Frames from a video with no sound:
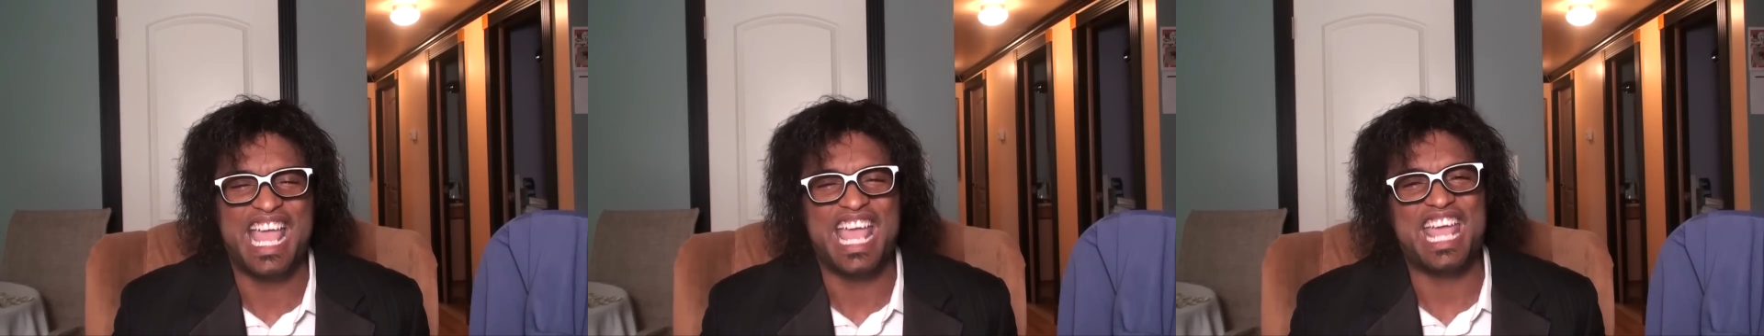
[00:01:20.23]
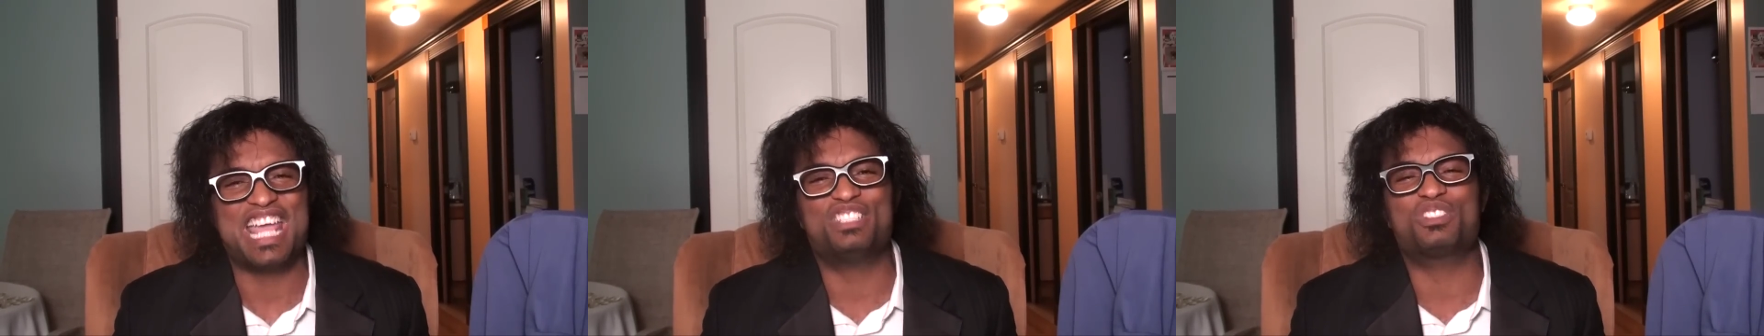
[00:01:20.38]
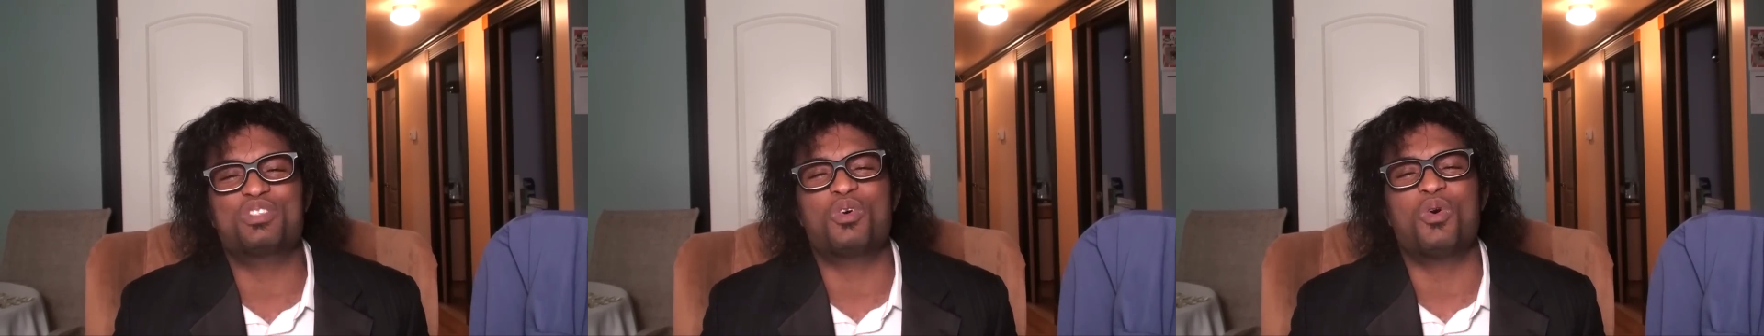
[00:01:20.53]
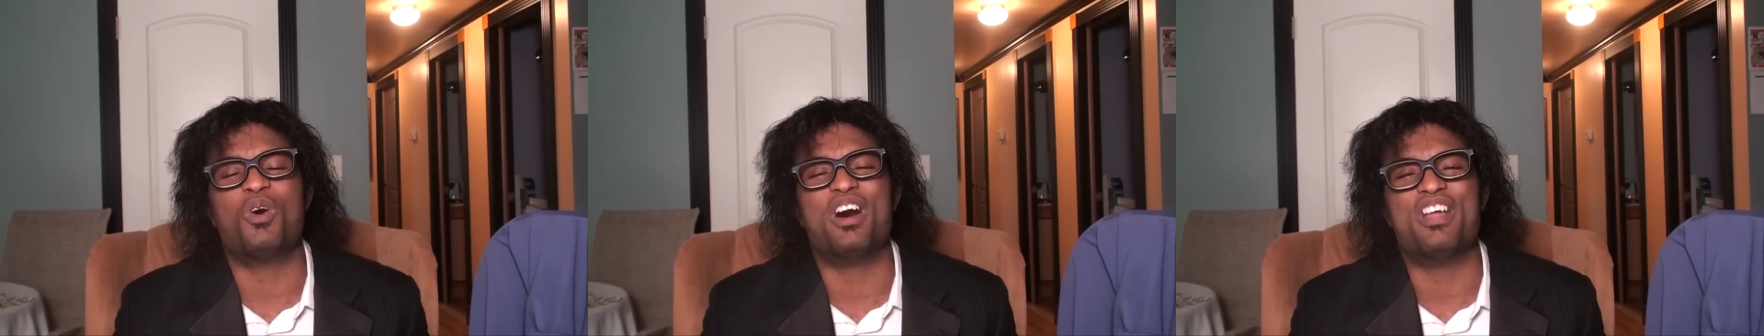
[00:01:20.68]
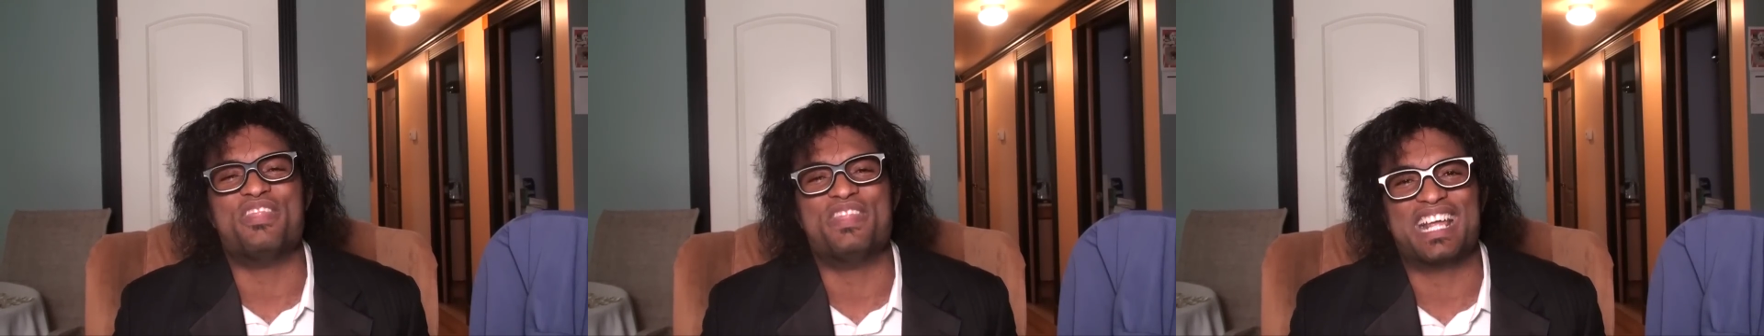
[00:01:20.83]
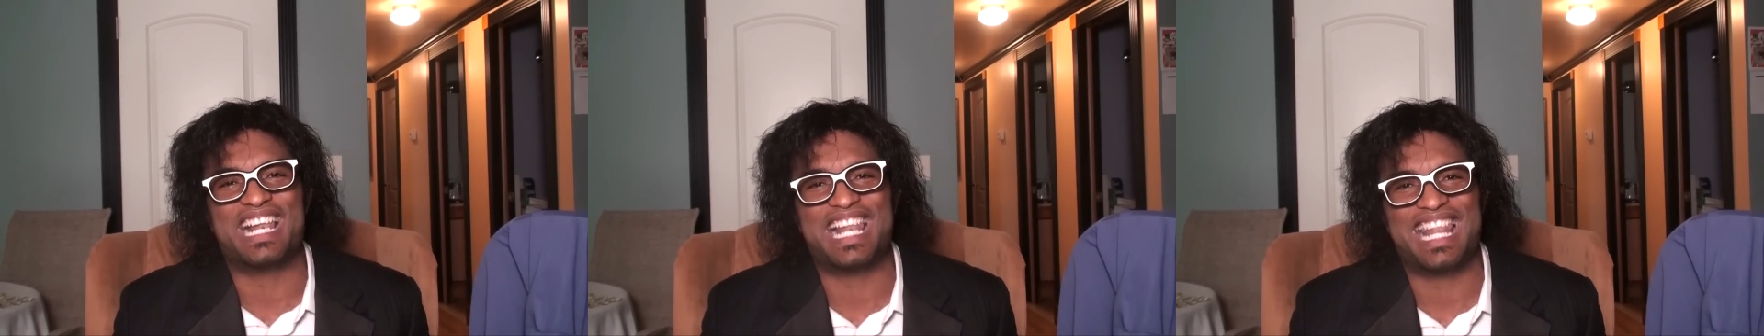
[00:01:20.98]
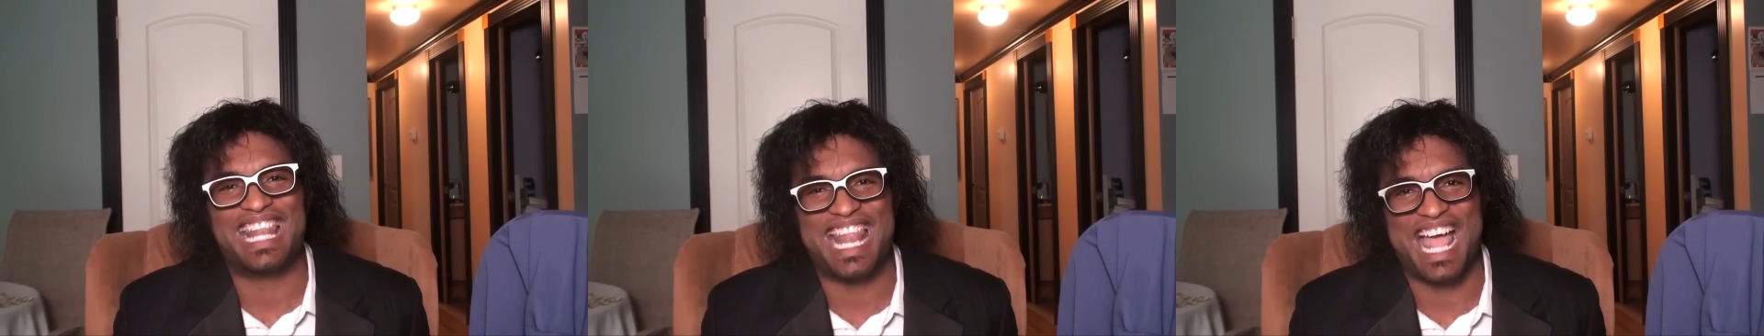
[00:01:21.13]
It's called
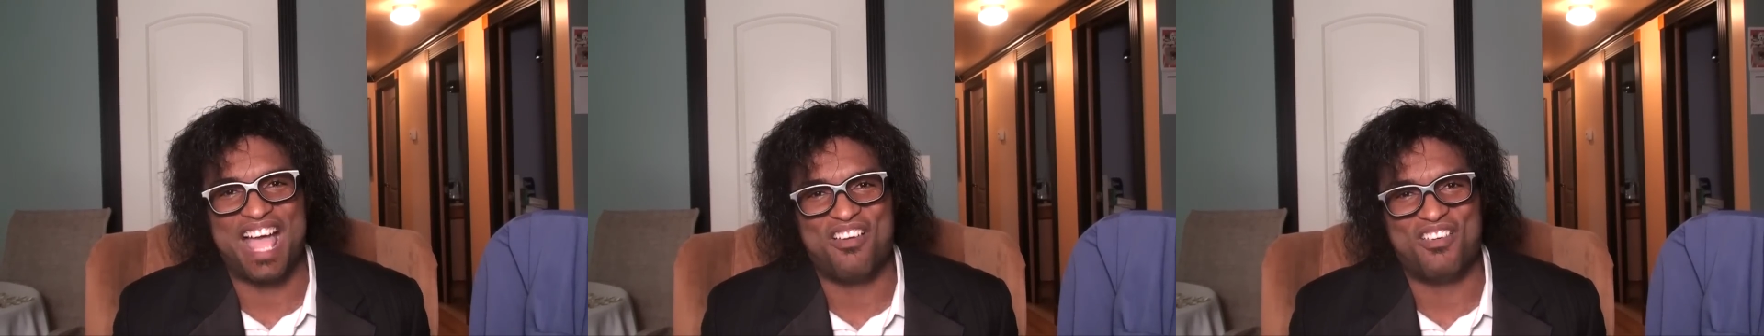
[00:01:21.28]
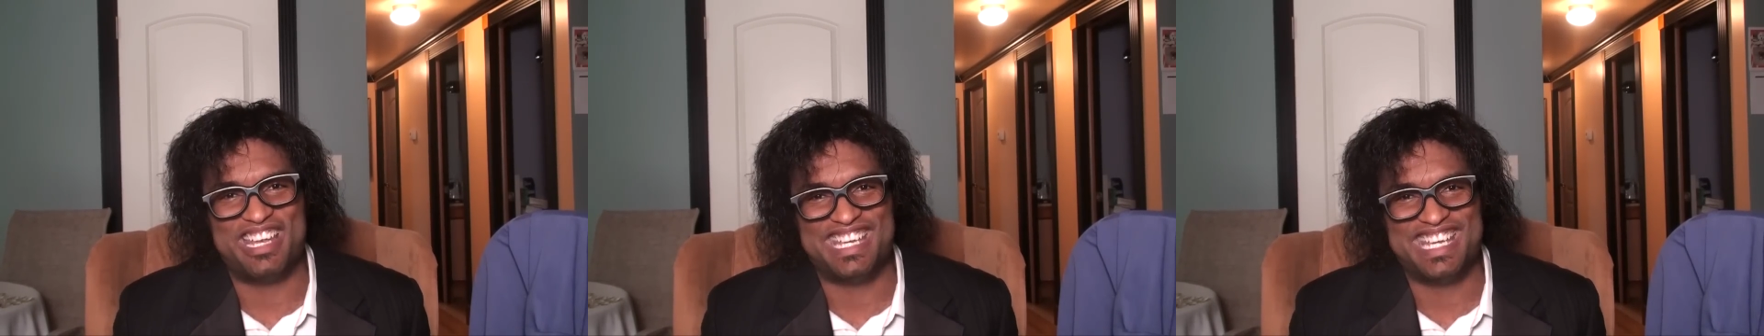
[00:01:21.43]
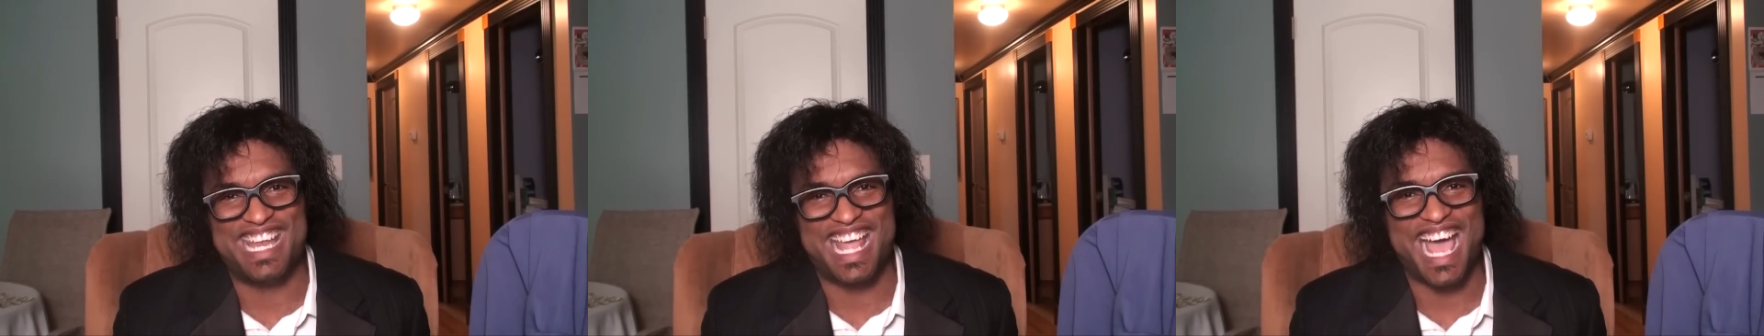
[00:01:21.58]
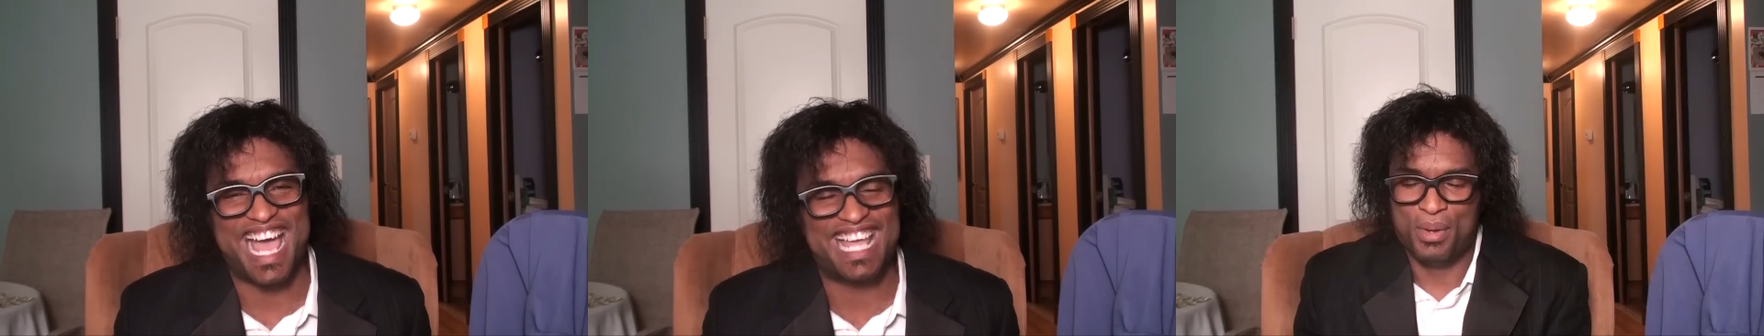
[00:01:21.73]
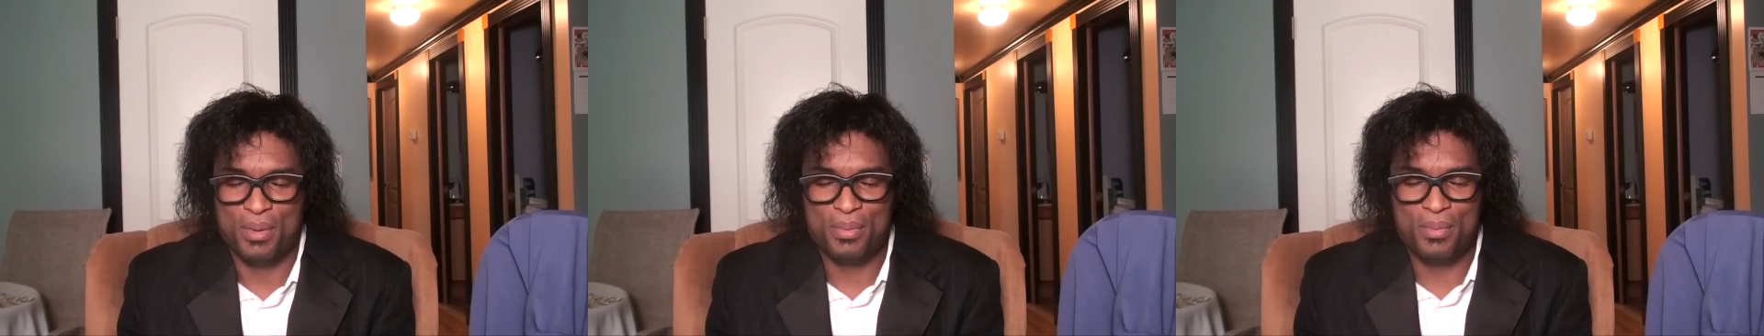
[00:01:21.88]
the clarinet.